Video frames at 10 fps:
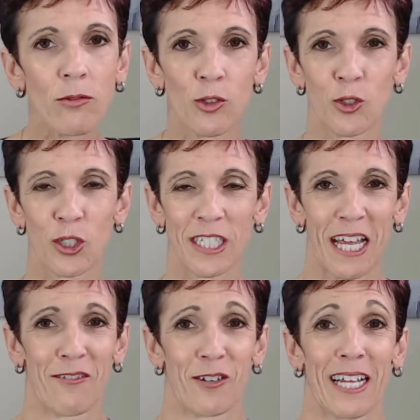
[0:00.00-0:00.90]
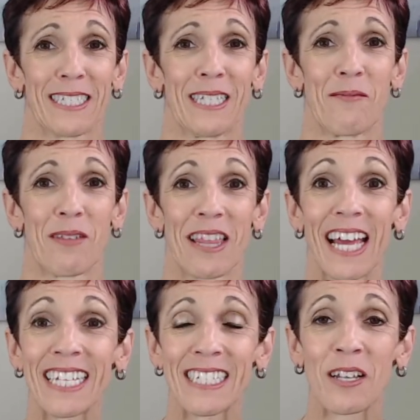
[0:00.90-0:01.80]
you just have to accept that
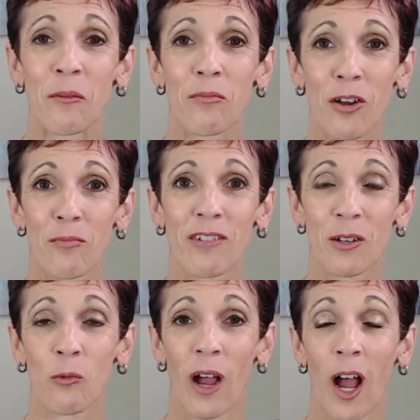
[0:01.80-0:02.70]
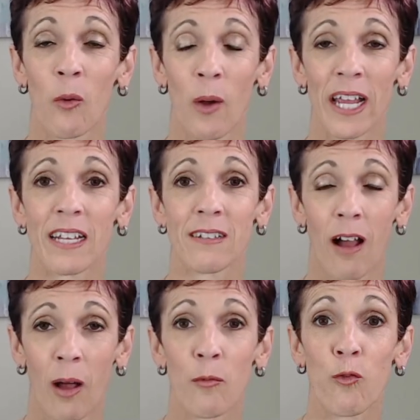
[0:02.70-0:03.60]
that is an appropriate awake
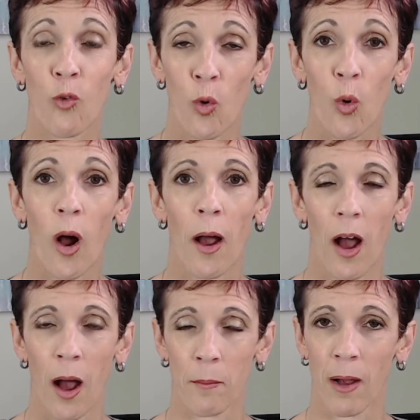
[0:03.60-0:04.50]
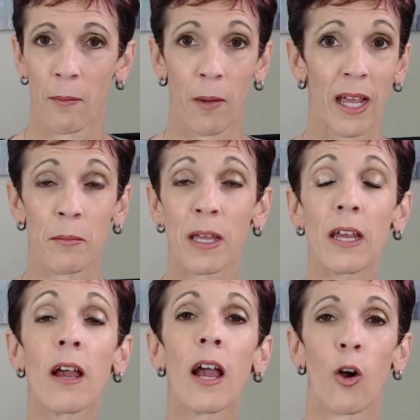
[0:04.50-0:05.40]
time for a
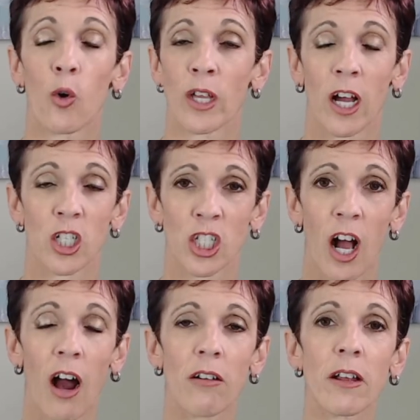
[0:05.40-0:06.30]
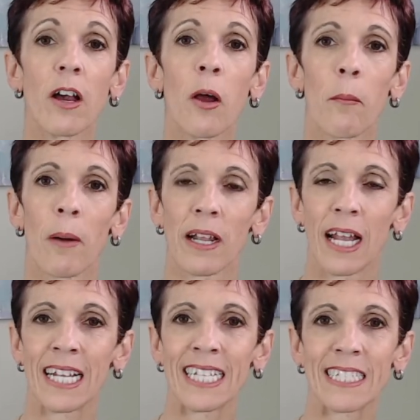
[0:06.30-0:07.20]
baby or young child. But
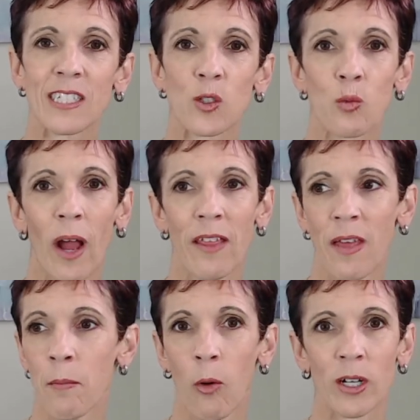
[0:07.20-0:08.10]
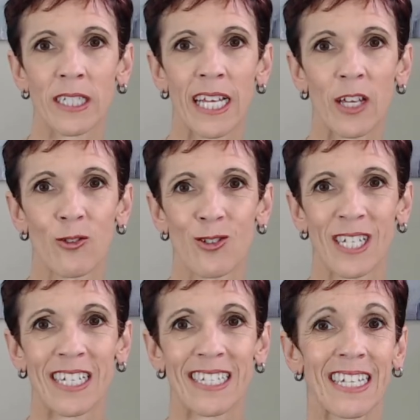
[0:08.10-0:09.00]
at least this way their bodies get
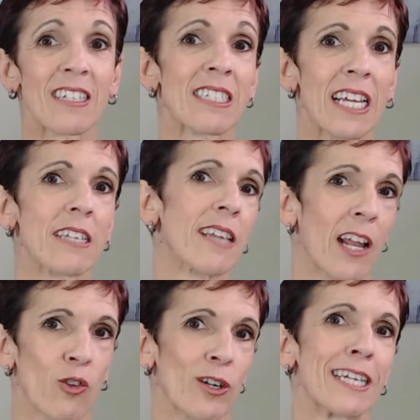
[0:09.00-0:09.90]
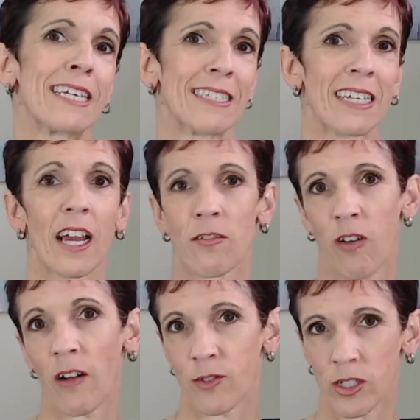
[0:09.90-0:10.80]
used to eating at 6 and not eating at
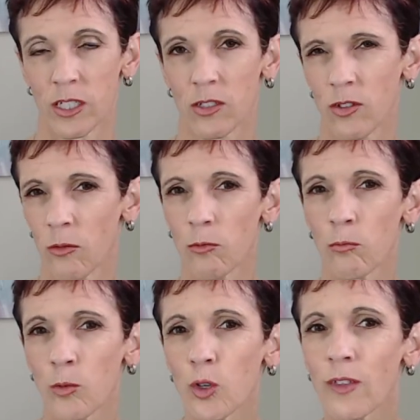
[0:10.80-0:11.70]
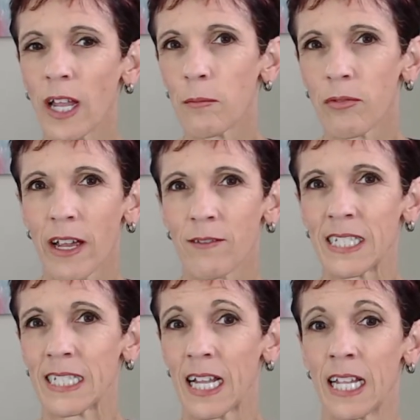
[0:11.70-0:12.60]
5:30. So move that
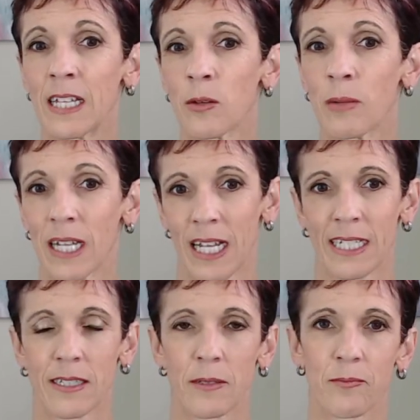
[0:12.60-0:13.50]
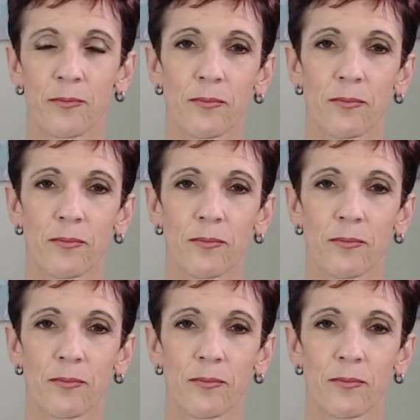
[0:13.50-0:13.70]
breakfast a little bit later.